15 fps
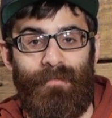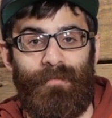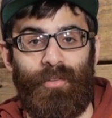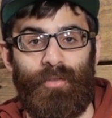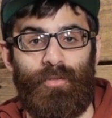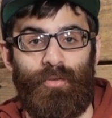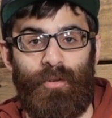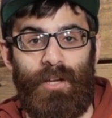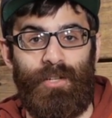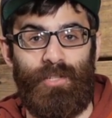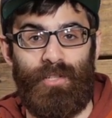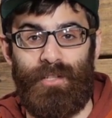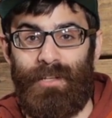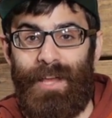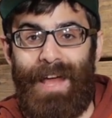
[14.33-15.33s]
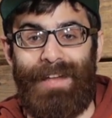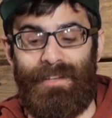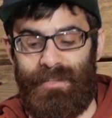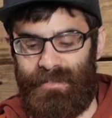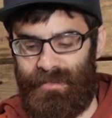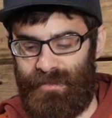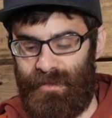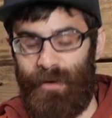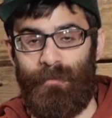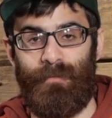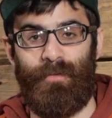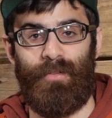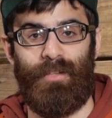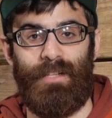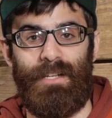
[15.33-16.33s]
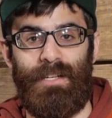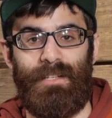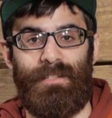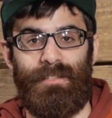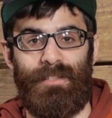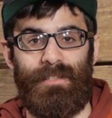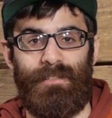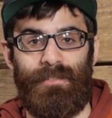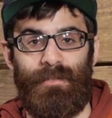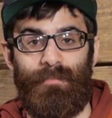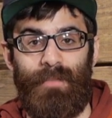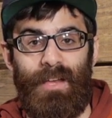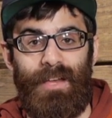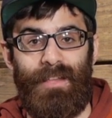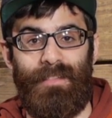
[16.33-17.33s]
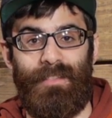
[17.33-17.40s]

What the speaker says: filtration and a self-cleaning system,